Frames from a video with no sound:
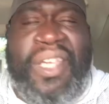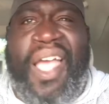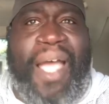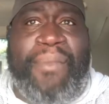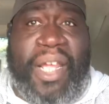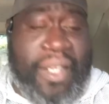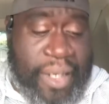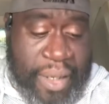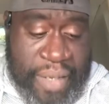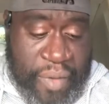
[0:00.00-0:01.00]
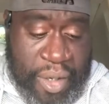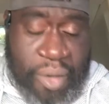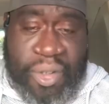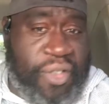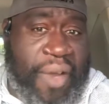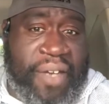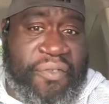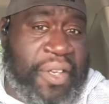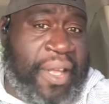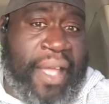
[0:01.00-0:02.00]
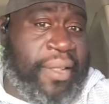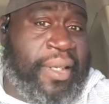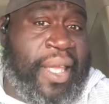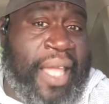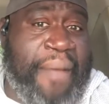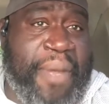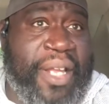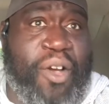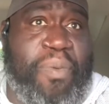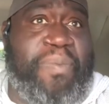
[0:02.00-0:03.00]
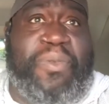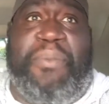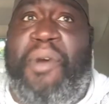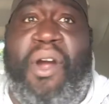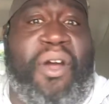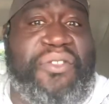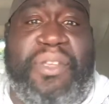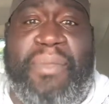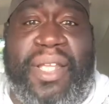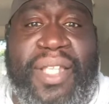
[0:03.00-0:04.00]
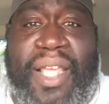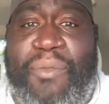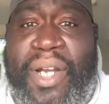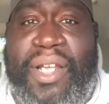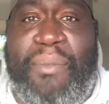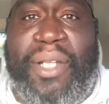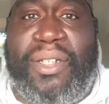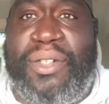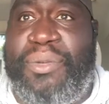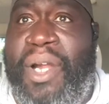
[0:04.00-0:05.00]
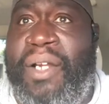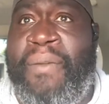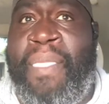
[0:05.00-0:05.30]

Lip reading: I'm not going to even go to try to figure out the day I may go to the mall or something like when I come back to Little Rock.